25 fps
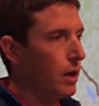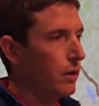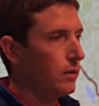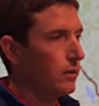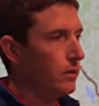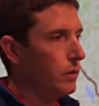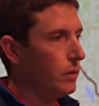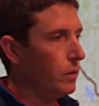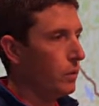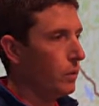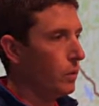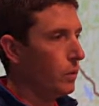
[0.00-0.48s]

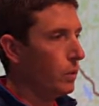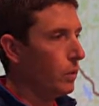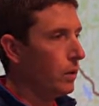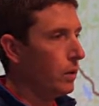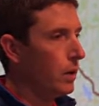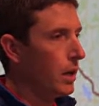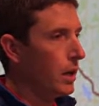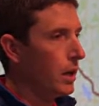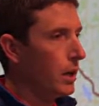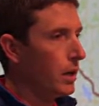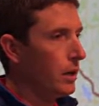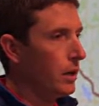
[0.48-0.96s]
to
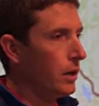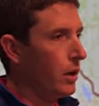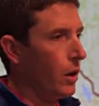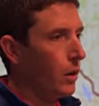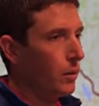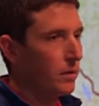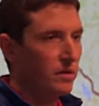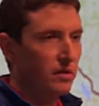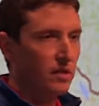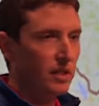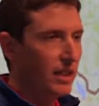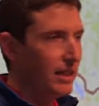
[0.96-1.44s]

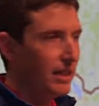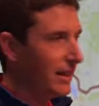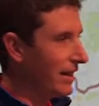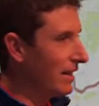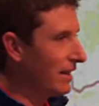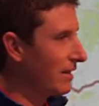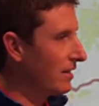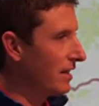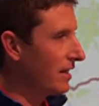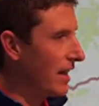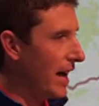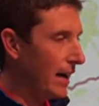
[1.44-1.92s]
see the
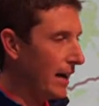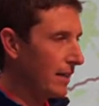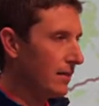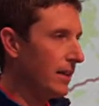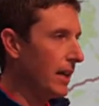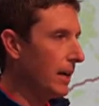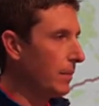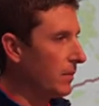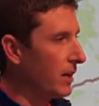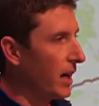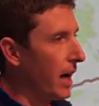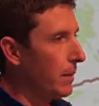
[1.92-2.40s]
exact
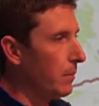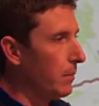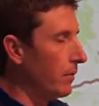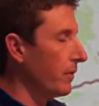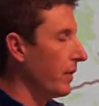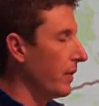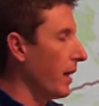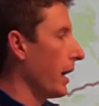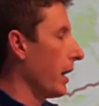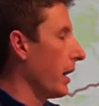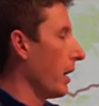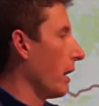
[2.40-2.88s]
same type of
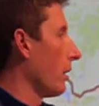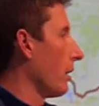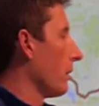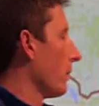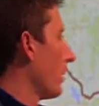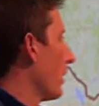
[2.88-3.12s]
data.